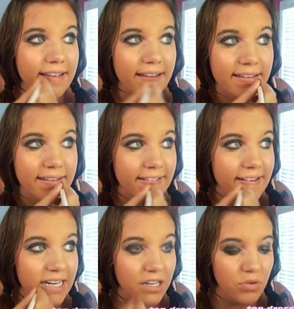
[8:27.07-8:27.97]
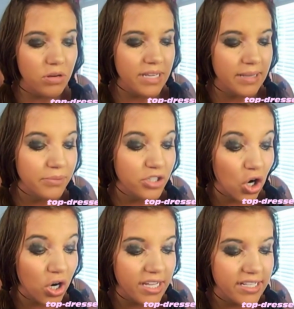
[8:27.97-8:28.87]
That's how I define it. And you want to
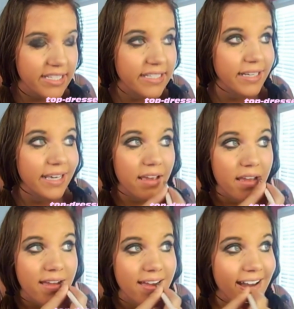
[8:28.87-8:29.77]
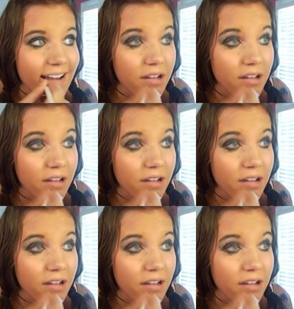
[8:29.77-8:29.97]
make it dark and sticky.